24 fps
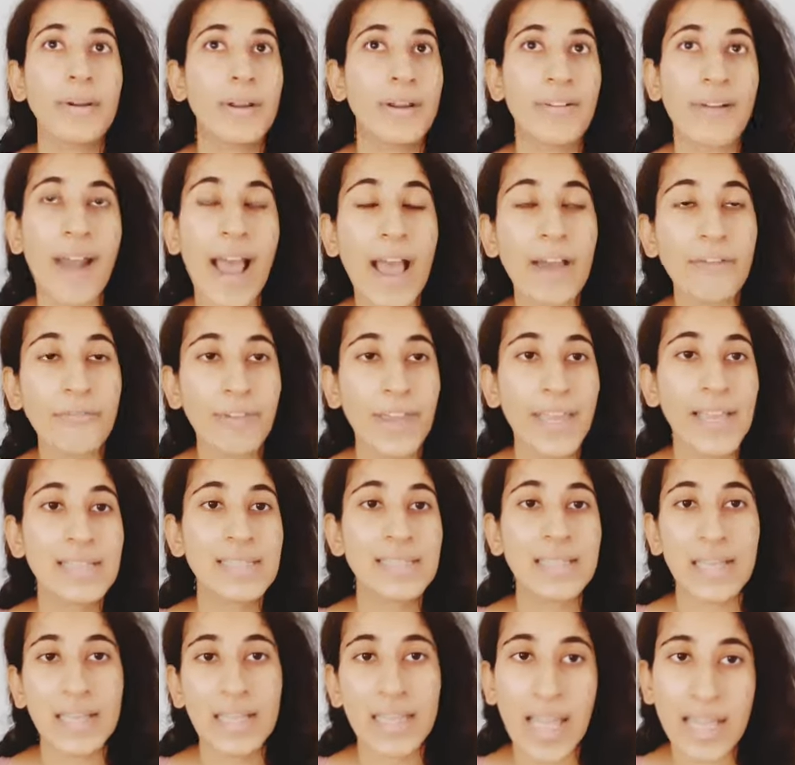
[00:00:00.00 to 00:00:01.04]

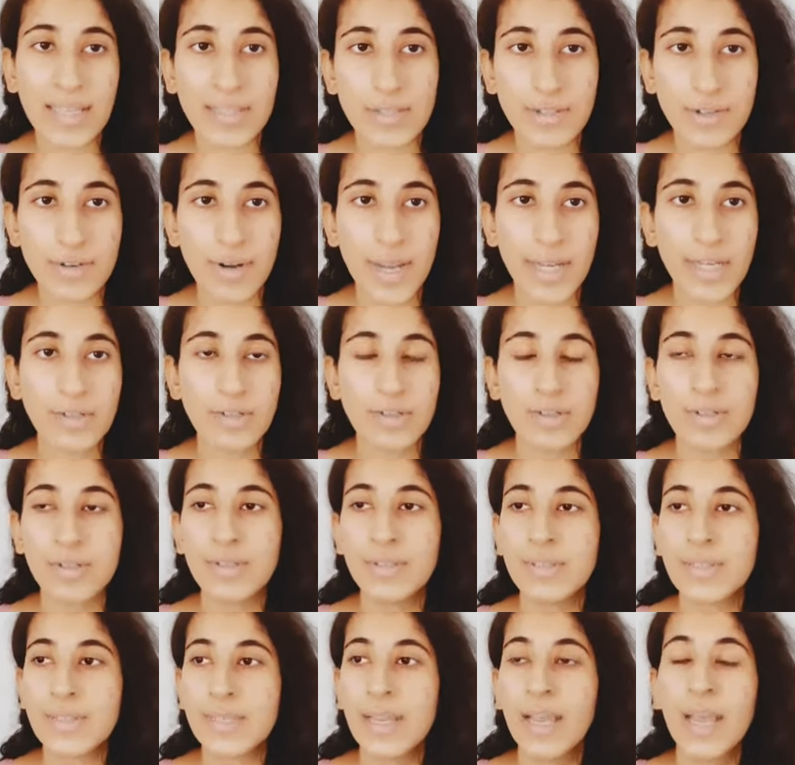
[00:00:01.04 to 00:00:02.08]
graphics,
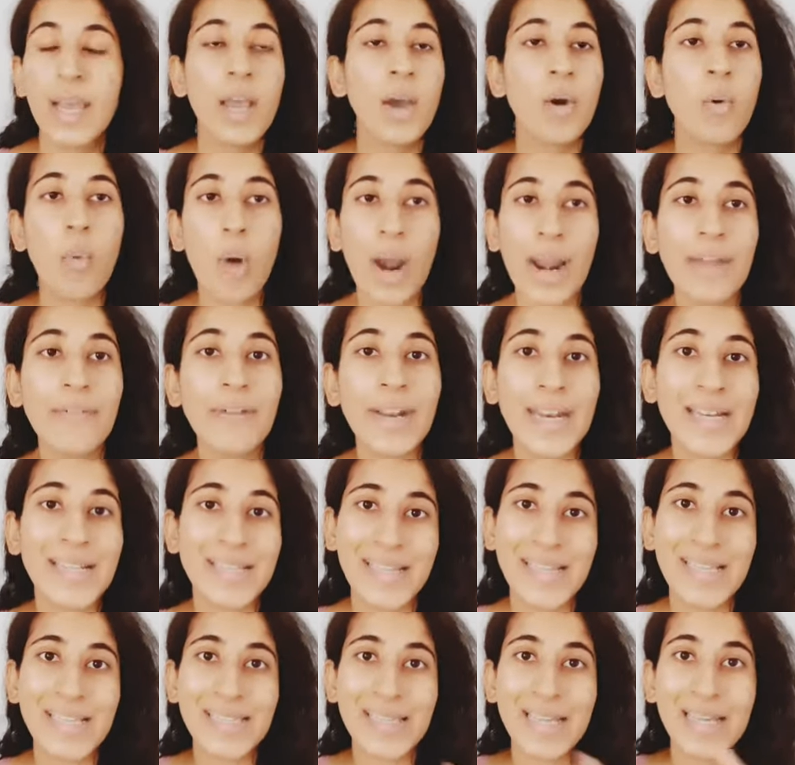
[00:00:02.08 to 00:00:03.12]
illustrations, whatever it
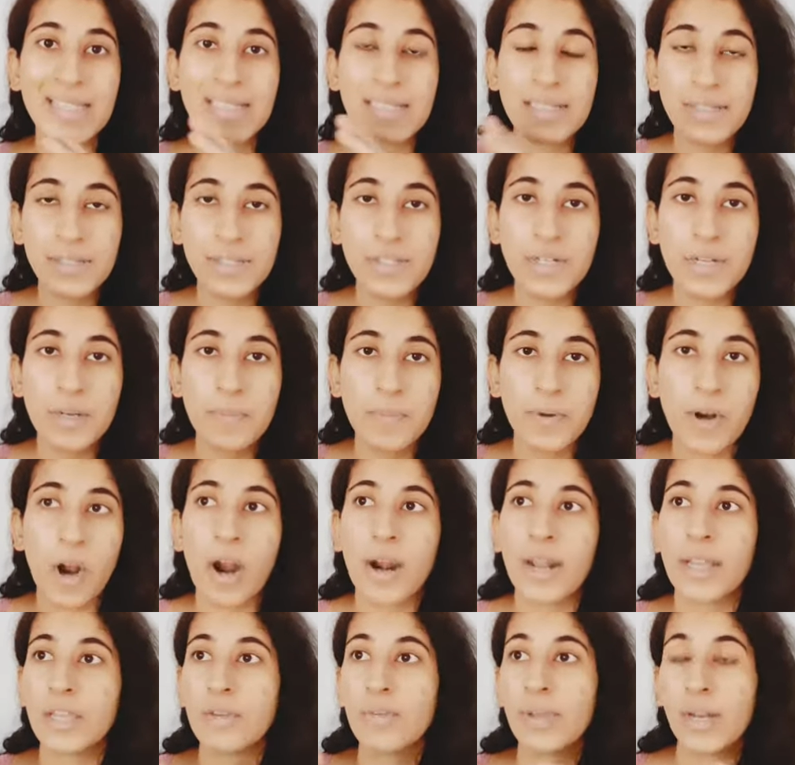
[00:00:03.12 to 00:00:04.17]
is, it's a digital
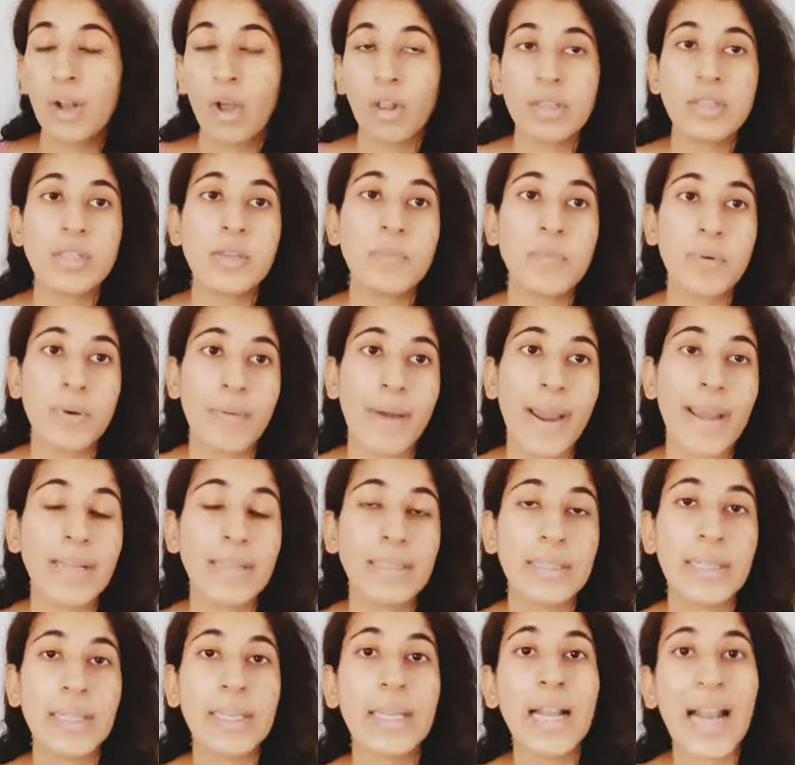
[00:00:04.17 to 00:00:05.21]
product. You can also
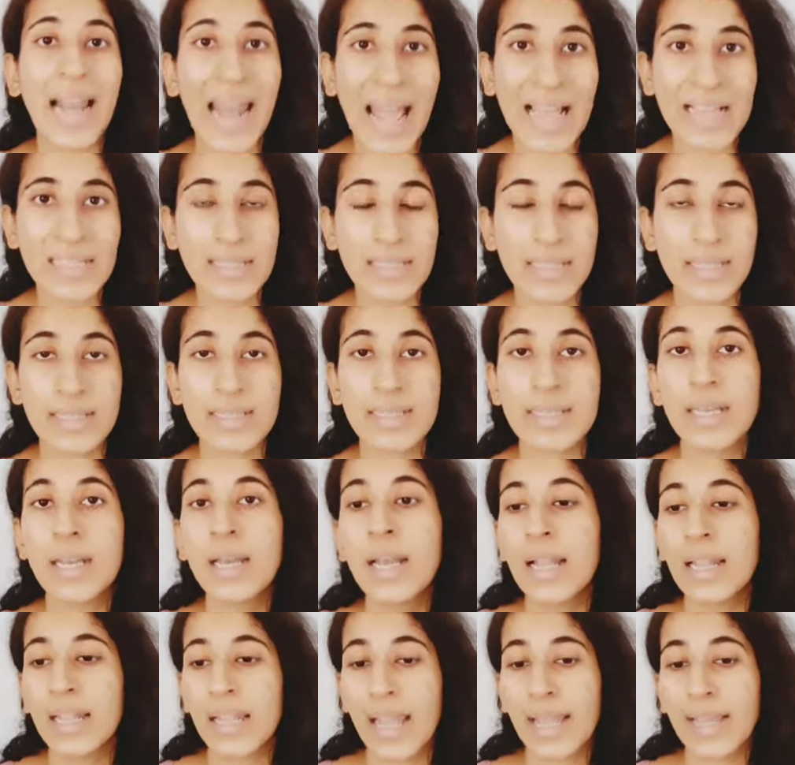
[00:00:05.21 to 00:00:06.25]
provide the classes,
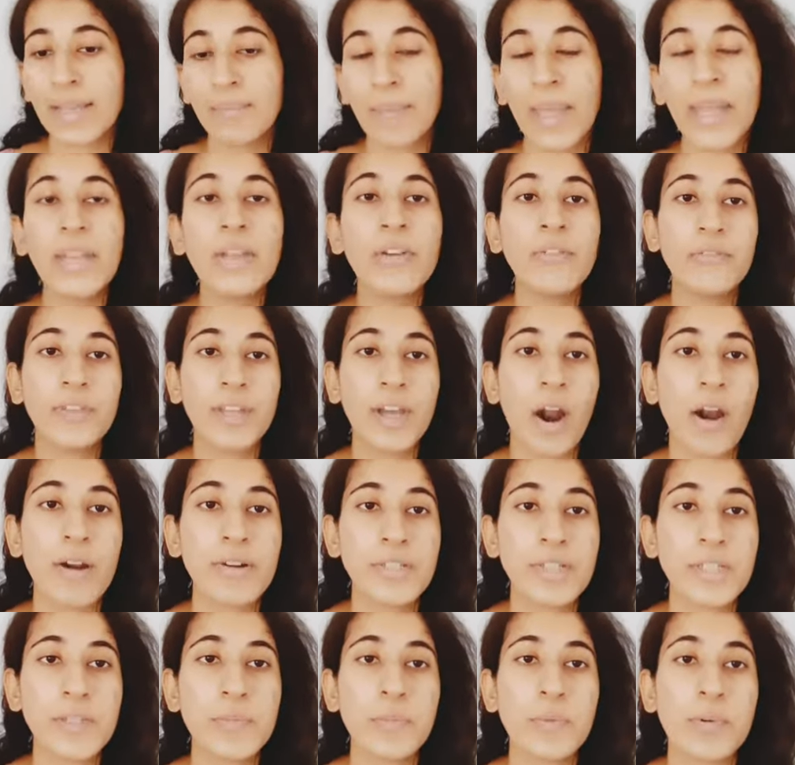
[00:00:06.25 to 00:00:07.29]
like many of the
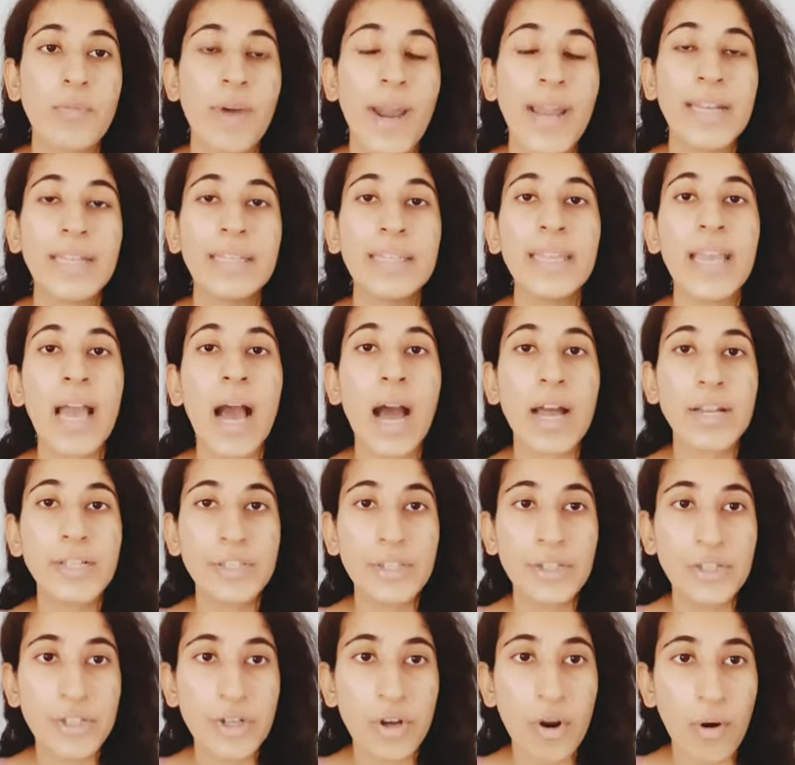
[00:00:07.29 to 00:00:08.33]
artists provide the art
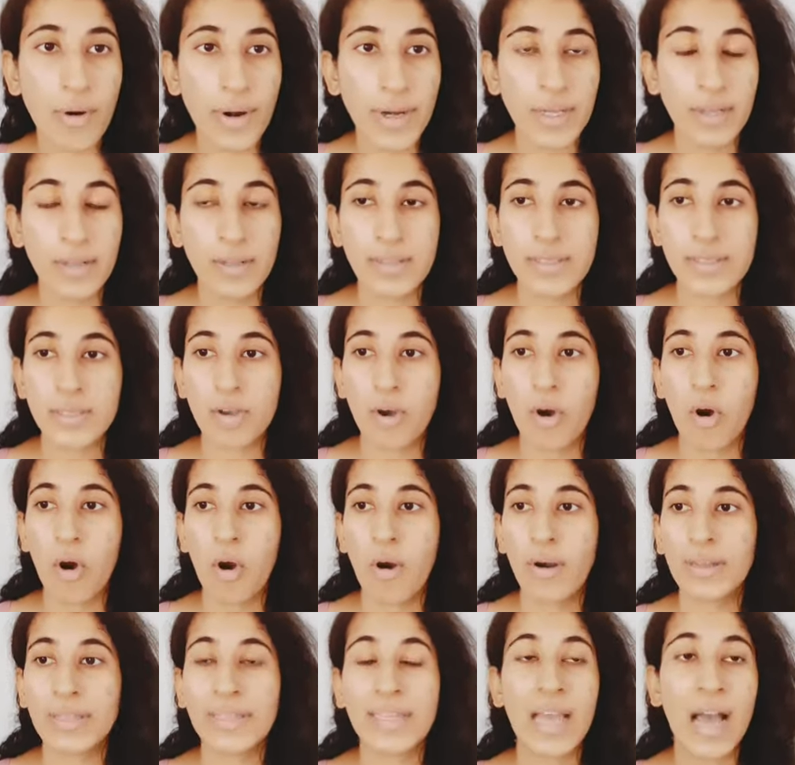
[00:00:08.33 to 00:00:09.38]
tutorials
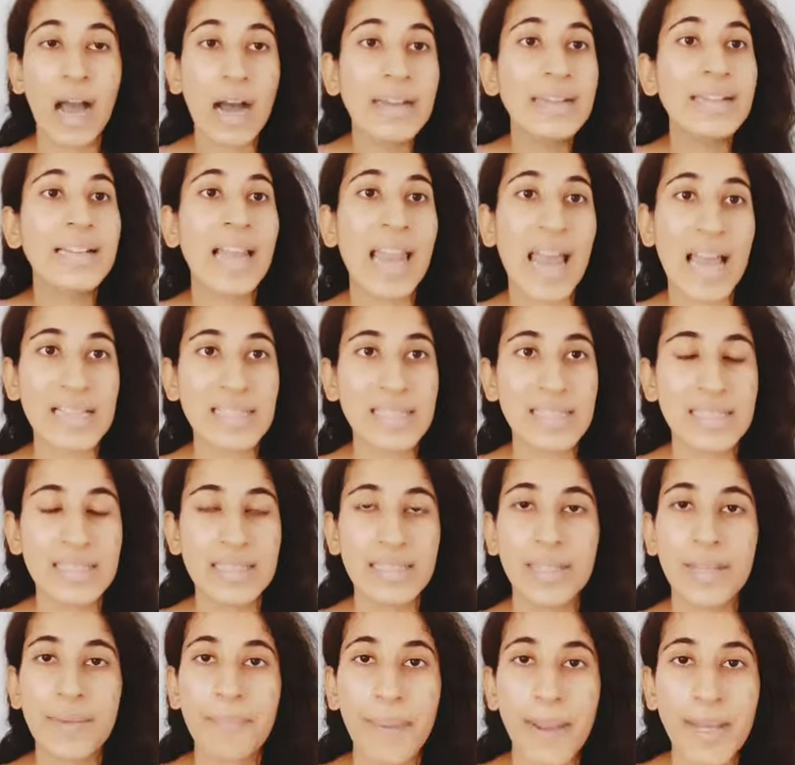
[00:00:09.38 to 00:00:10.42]
or the art classes
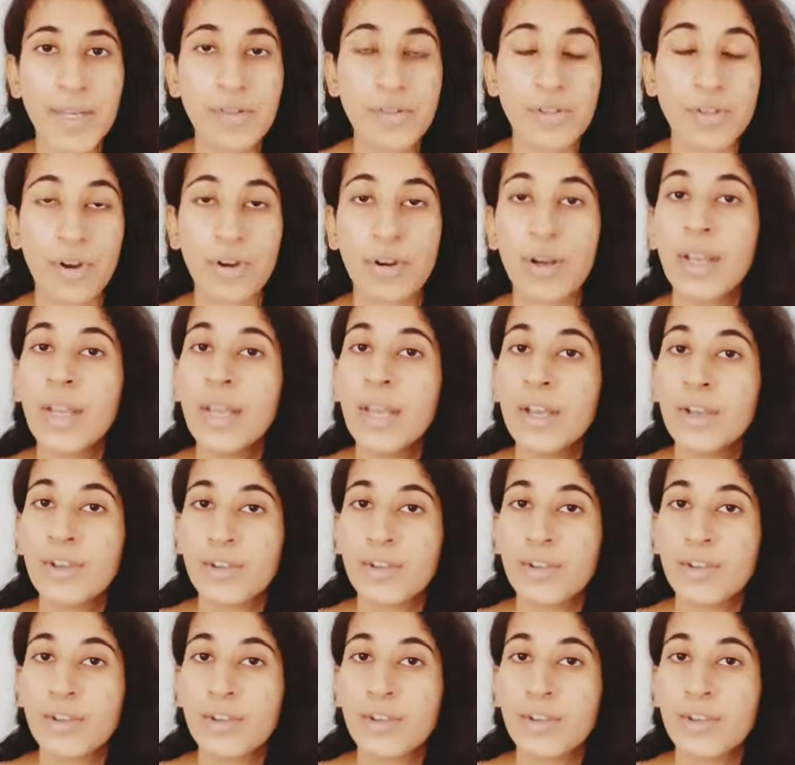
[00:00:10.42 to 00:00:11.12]
in their Patreon.